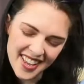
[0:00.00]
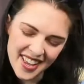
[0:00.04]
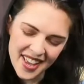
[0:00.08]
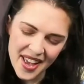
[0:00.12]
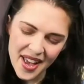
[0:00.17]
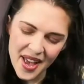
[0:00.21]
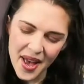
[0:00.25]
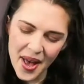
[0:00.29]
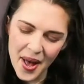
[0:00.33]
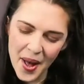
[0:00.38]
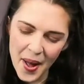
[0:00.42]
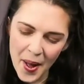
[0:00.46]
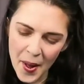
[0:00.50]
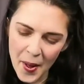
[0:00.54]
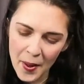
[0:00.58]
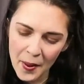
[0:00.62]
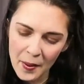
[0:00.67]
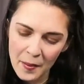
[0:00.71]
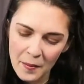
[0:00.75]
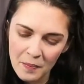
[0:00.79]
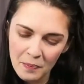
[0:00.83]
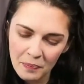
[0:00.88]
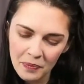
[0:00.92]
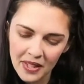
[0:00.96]

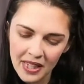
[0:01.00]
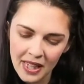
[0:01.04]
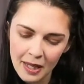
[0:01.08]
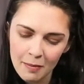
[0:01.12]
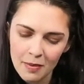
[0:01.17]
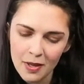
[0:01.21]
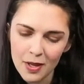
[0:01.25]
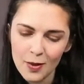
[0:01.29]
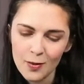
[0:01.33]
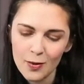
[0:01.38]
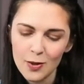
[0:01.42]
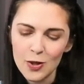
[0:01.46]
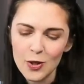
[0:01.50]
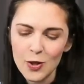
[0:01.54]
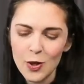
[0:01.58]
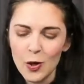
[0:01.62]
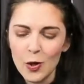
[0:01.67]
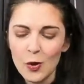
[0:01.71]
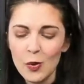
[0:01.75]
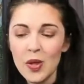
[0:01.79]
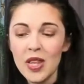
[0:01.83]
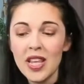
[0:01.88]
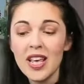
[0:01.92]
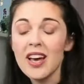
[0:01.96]
Let me go and show
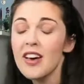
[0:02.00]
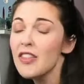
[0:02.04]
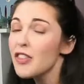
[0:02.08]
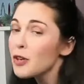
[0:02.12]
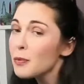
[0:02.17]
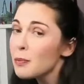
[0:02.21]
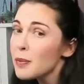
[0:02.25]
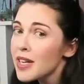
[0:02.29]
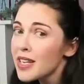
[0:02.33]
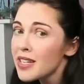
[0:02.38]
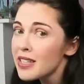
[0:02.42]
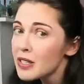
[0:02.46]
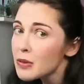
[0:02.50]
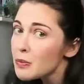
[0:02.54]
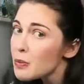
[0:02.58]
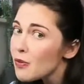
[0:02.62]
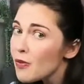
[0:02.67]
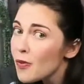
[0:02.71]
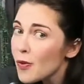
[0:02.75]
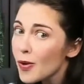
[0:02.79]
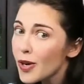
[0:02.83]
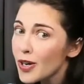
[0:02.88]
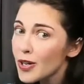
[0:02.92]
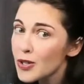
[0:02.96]
you the other pins
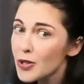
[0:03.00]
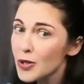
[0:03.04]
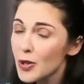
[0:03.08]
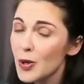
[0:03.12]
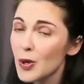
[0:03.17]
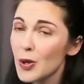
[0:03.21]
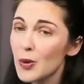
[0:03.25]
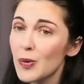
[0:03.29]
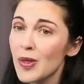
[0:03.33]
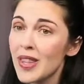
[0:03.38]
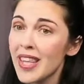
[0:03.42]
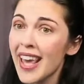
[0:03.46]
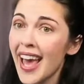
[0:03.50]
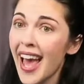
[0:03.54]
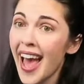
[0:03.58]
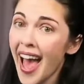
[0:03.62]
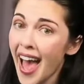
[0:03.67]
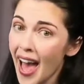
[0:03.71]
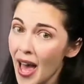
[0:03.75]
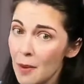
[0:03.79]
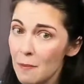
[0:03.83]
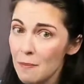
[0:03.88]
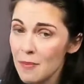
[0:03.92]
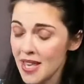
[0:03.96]
before I show you the
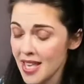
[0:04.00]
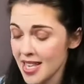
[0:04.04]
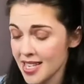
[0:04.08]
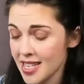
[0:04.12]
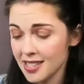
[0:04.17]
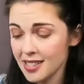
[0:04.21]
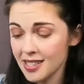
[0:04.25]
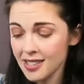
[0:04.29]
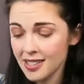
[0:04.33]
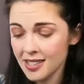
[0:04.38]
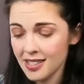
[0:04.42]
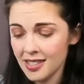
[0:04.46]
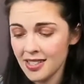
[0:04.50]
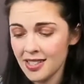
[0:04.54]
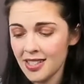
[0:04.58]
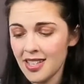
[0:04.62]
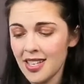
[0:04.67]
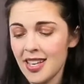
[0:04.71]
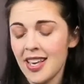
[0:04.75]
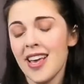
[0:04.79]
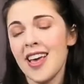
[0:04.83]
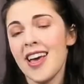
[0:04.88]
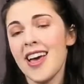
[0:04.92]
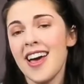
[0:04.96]
hat pins.
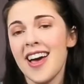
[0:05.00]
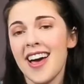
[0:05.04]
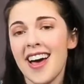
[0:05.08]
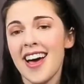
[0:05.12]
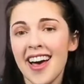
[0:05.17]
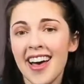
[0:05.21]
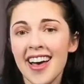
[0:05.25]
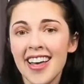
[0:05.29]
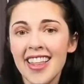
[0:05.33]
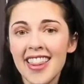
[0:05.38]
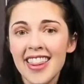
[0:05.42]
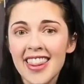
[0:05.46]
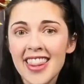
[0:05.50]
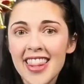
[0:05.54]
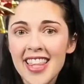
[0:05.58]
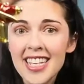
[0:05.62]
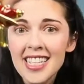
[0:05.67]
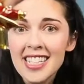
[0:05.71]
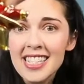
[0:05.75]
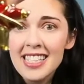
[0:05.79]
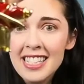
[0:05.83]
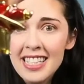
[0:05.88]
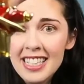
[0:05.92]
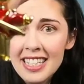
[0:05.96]

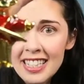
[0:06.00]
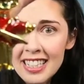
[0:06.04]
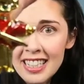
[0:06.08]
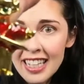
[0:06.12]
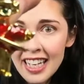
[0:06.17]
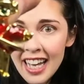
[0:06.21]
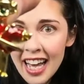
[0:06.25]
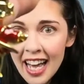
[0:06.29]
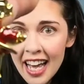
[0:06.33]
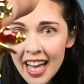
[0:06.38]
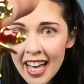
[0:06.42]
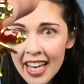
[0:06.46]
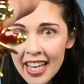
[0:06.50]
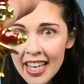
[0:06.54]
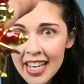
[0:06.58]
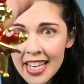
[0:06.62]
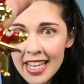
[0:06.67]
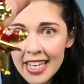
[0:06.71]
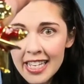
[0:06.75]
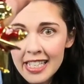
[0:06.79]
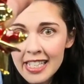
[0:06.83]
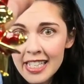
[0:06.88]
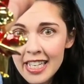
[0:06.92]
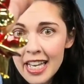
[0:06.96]
This little guy
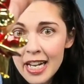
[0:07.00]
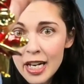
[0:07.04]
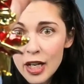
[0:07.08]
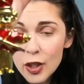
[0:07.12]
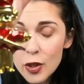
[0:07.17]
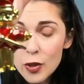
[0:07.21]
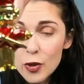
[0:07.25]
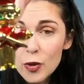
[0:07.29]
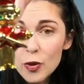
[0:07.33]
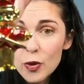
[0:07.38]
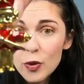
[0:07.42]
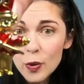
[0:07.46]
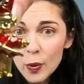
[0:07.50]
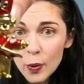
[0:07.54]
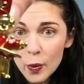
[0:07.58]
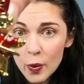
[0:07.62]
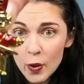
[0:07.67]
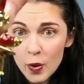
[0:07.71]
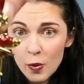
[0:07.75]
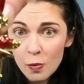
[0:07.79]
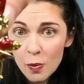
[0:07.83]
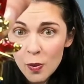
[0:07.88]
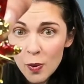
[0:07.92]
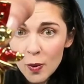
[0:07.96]
is an
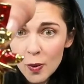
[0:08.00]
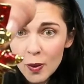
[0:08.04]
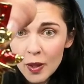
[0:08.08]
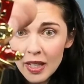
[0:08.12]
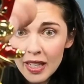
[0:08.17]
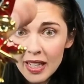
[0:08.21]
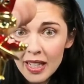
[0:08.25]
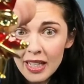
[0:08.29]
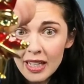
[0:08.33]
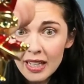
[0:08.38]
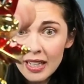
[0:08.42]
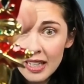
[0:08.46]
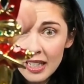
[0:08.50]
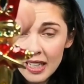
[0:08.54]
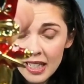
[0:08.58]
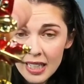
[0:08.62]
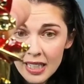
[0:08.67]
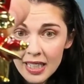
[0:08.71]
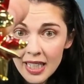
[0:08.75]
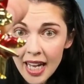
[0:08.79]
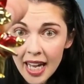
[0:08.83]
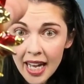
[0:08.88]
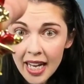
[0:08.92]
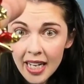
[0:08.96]
adorable little
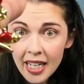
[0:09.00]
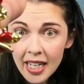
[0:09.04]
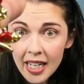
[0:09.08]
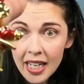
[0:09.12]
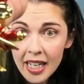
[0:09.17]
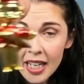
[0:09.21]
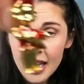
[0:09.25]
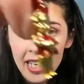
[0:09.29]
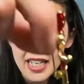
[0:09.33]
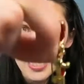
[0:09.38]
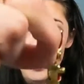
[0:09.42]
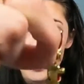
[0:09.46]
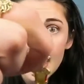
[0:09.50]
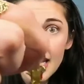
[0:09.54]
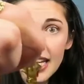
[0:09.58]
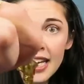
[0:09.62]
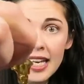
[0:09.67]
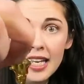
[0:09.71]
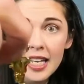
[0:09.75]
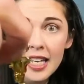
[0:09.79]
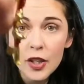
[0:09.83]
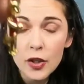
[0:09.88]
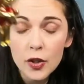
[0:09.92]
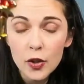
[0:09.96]
tiny
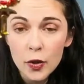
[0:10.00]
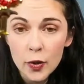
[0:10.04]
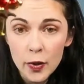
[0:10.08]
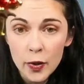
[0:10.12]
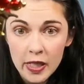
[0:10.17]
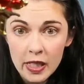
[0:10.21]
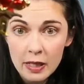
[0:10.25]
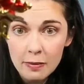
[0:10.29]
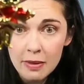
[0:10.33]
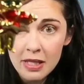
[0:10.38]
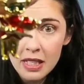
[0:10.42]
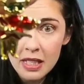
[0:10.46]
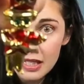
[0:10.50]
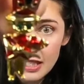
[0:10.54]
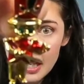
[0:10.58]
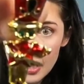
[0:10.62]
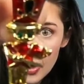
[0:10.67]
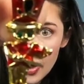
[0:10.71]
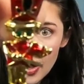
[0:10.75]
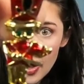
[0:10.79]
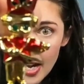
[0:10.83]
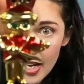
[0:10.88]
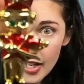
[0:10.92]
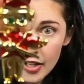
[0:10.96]
like Christmas
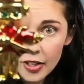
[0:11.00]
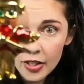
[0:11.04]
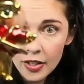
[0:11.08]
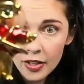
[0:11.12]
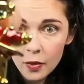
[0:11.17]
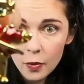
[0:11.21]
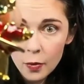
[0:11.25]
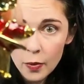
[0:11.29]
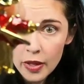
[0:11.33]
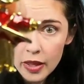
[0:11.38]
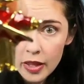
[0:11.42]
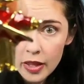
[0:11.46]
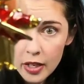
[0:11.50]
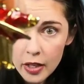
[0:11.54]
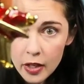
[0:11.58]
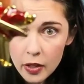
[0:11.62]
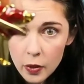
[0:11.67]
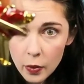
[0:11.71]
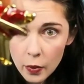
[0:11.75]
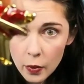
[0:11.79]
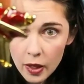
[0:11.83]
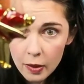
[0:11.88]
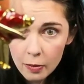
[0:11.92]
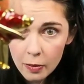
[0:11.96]
nutcracker with an
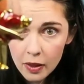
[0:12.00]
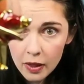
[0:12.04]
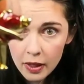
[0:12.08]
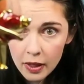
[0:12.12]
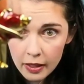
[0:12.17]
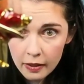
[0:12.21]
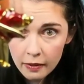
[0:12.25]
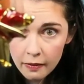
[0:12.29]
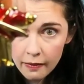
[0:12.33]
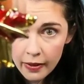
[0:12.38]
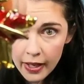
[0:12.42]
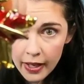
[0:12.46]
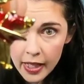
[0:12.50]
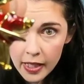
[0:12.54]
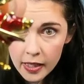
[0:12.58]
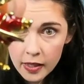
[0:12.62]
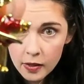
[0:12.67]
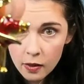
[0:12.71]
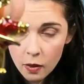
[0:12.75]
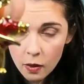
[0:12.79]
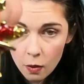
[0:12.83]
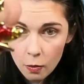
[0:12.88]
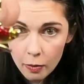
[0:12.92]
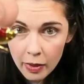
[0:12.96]
adorable little face.
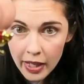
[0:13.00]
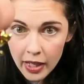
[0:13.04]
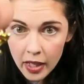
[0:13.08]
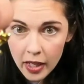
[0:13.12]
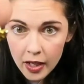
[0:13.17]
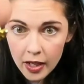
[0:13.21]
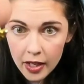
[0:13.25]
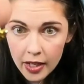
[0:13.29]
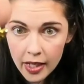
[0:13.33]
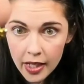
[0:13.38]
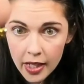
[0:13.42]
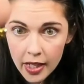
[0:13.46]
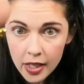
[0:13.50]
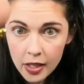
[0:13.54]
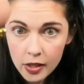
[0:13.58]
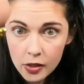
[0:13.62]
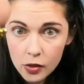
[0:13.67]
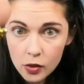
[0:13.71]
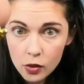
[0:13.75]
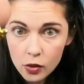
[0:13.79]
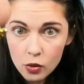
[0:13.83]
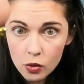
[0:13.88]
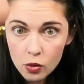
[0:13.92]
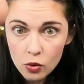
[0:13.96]
Oh my god, he is
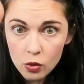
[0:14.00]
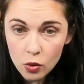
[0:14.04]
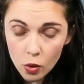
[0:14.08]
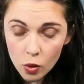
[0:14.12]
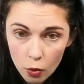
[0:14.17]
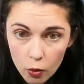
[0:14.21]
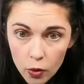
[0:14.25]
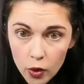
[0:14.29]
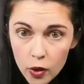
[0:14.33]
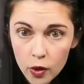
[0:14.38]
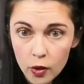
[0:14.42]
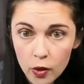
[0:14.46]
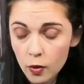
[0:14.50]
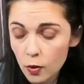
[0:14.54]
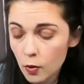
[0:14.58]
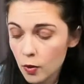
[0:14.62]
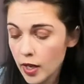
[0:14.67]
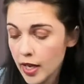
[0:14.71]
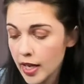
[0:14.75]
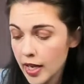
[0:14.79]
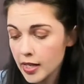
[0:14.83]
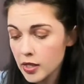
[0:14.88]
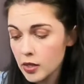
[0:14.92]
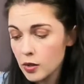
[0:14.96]
so cute.
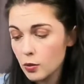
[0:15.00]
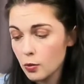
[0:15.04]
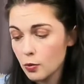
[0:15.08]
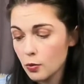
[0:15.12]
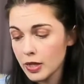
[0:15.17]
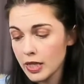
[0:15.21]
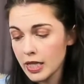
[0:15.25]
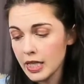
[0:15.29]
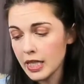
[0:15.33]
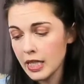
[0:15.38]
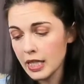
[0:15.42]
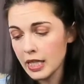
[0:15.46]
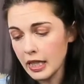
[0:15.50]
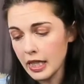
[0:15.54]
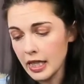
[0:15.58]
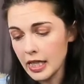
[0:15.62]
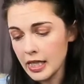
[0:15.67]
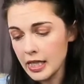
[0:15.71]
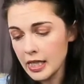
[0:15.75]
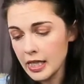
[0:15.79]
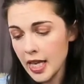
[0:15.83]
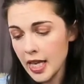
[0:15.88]
It's ridiculous.